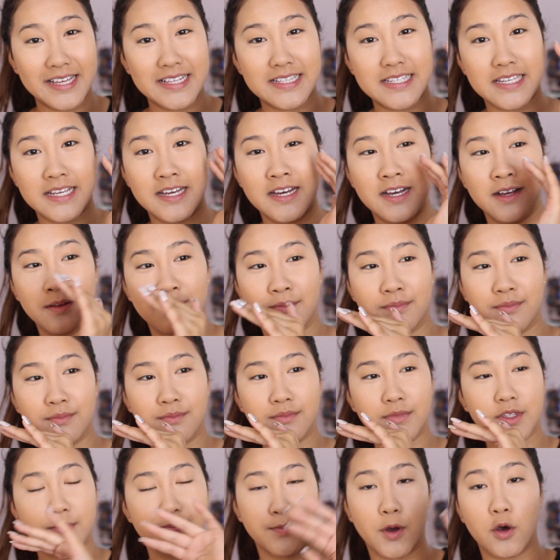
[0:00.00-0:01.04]
it,
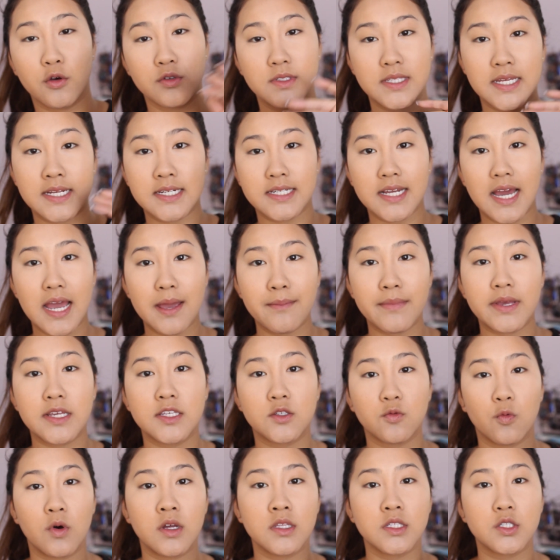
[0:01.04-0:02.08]
posting time
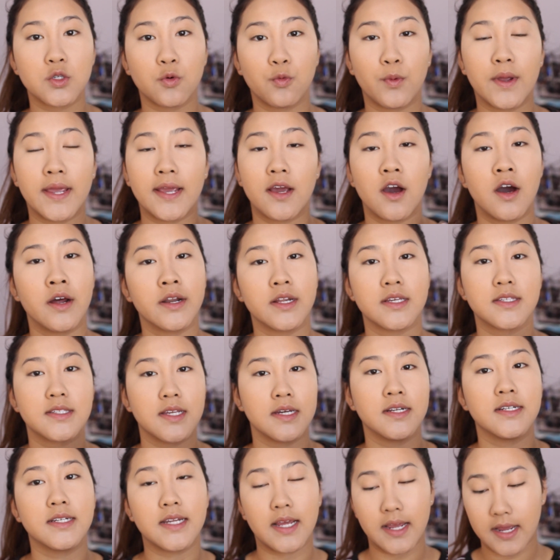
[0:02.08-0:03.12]
is once a week on a
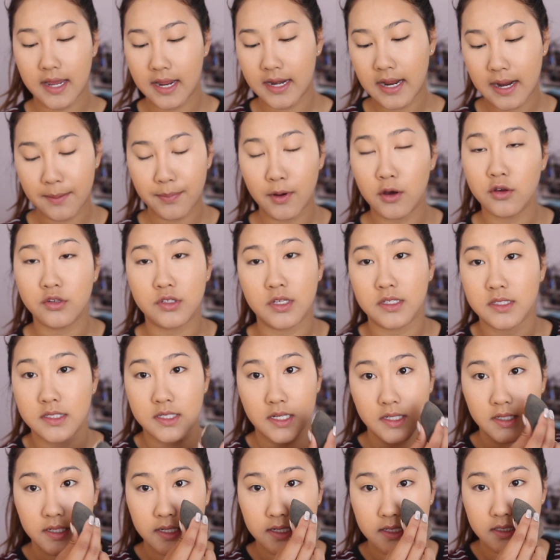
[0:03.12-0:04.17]
Sunday. And I post on
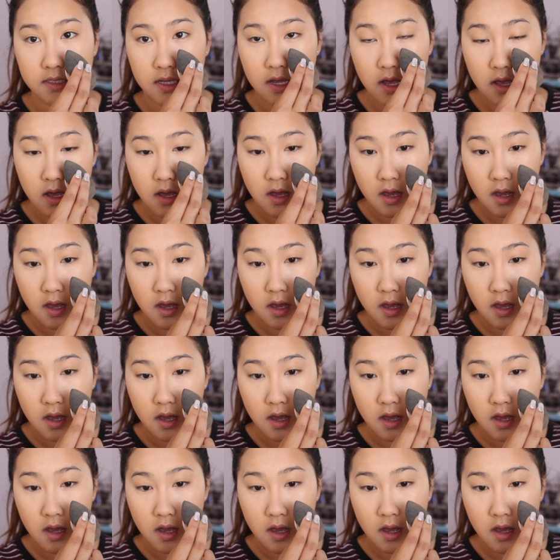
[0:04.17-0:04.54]
Sundays.